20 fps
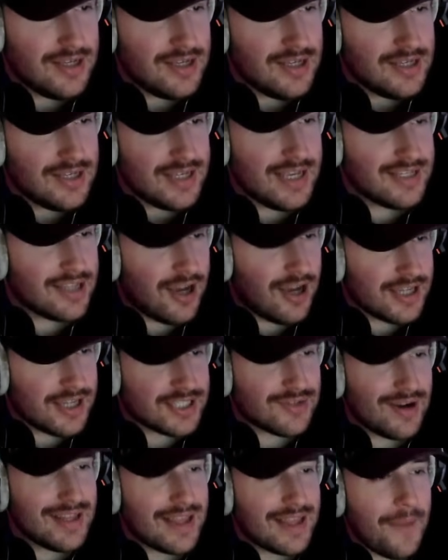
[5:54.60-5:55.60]
getting tossed
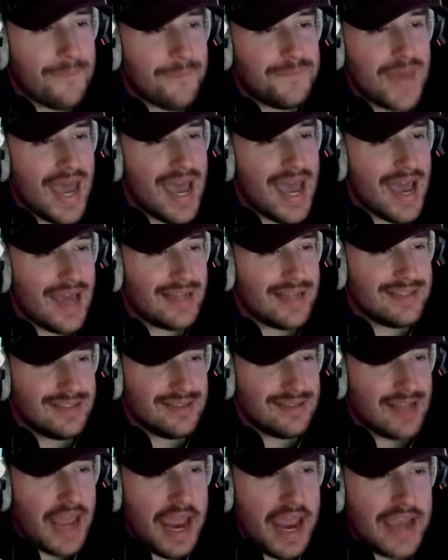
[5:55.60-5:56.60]
around like a bad
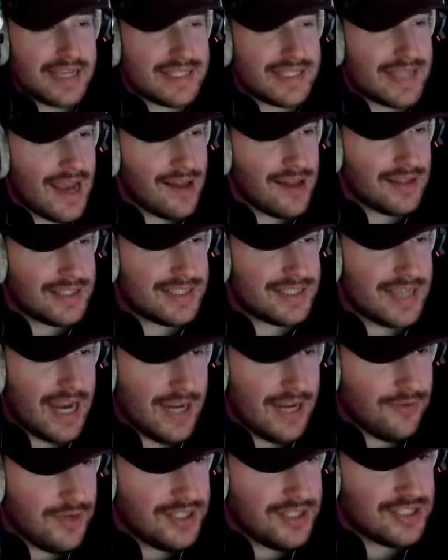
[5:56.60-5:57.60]
egg salad
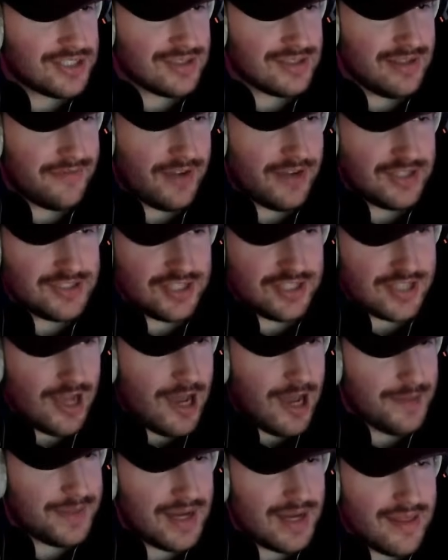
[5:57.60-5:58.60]
sandwich if I just
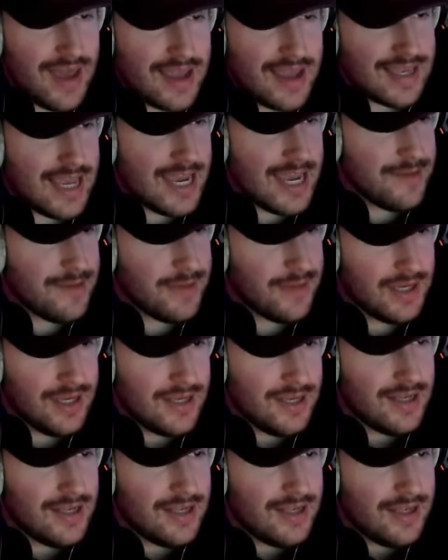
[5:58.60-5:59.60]
hop into that game.
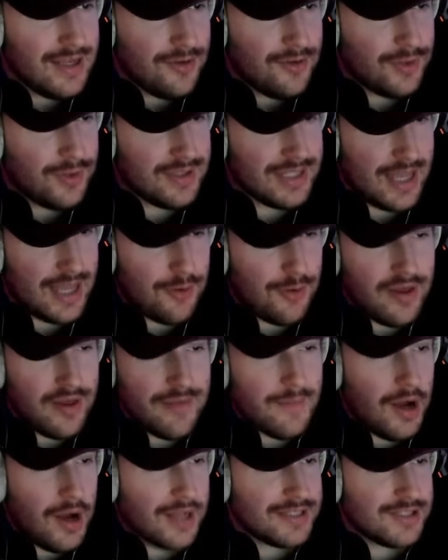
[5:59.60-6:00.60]
Like, one of the
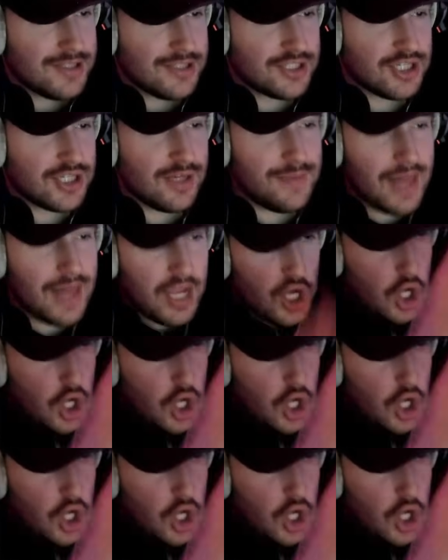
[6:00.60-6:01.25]
monsters is going to be like,